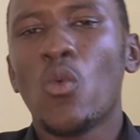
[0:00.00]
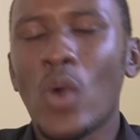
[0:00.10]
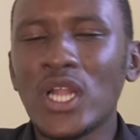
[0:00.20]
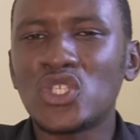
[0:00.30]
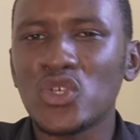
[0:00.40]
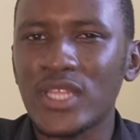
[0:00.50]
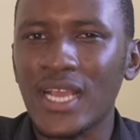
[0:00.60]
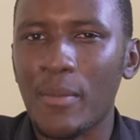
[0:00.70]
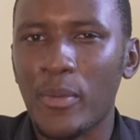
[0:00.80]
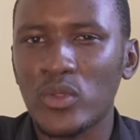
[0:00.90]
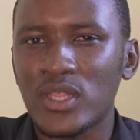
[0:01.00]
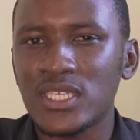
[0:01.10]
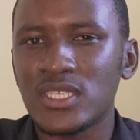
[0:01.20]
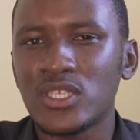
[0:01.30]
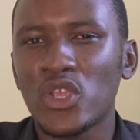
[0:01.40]
what do you think about
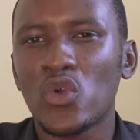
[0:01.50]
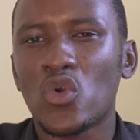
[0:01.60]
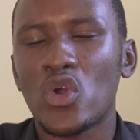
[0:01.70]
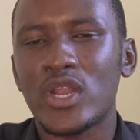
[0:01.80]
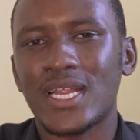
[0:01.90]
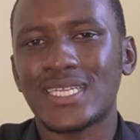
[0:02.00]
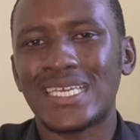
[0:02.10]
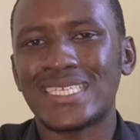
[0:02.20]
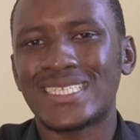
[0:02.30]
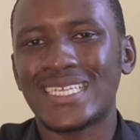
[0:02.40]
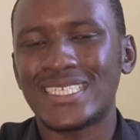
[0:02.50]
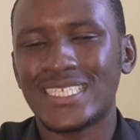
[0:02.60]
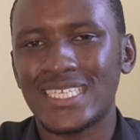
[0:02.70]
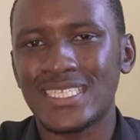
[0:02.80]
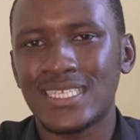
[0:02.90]
these new contract
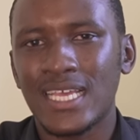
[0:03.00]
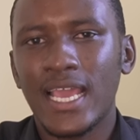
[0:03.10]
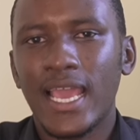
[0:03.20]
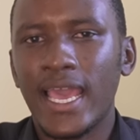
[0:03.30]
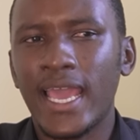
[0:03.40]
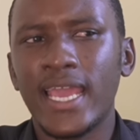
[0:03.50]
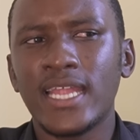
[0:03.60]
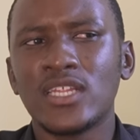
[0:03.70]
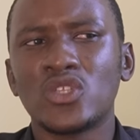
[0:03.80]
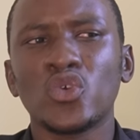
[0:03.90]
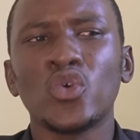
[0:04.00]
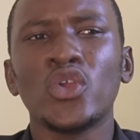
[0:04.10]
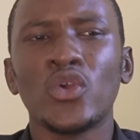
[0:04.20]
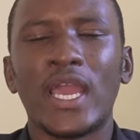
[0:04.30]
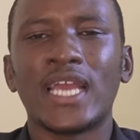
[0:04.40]
extensions? And do
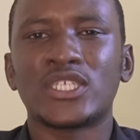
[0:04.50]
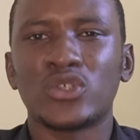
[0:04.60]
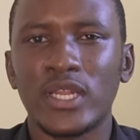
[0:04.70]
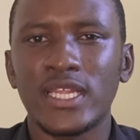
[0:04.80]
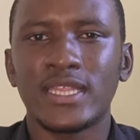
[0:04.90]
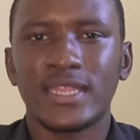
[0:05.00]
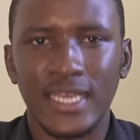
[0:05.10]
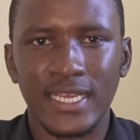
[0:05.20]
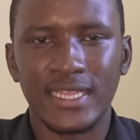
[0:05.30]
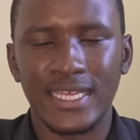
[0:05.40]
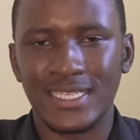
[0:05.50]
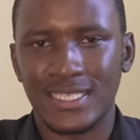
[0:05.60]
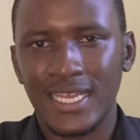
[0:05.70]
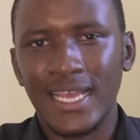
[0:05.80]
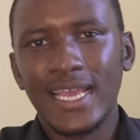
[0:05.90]
you actually think
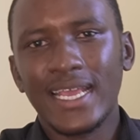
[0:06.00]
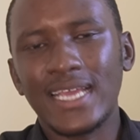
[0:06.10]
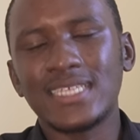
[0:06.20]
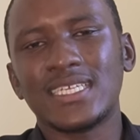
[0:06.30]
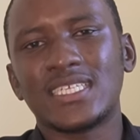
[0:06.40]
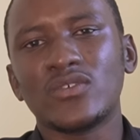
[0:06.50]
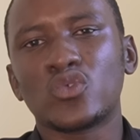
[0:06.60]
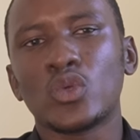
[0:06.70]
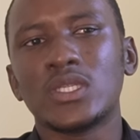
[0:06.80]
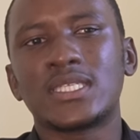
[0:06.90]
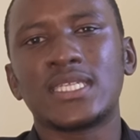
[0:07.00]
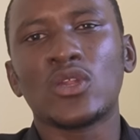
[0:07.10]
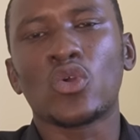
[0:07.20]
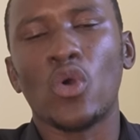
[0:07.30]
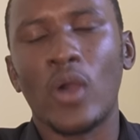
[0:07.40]
that Kaizer Chiefs will
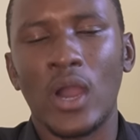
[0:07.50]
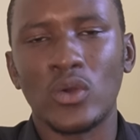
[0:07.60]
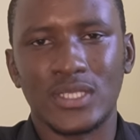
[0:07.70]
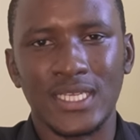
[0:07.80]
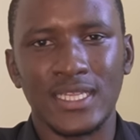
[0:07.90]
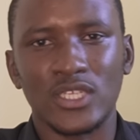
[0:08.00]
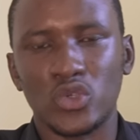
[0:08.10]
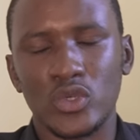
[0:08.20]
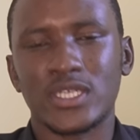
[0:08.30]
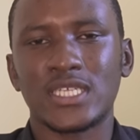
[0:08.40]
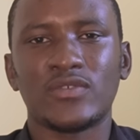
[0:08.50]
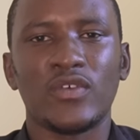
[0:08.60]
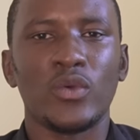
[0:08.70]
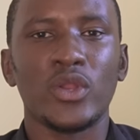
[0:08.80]
still go out in the June transfer